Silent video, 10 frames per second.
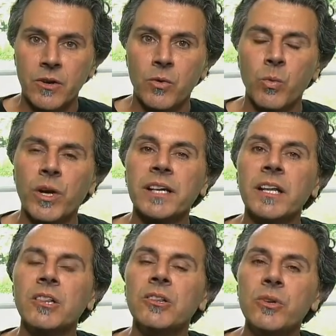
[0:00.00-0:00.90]
we're going to
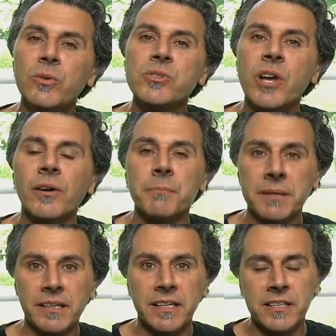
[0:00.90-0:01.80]
lose our
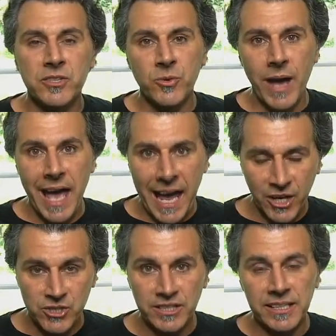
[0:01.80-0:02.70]
ability to
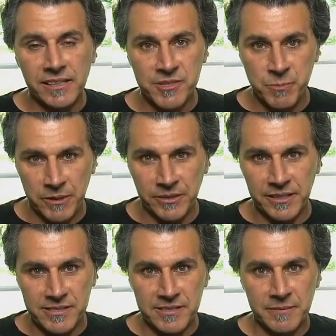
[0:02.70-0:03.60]
actually
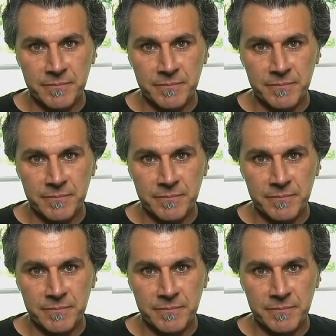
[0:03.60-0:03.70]
experience it.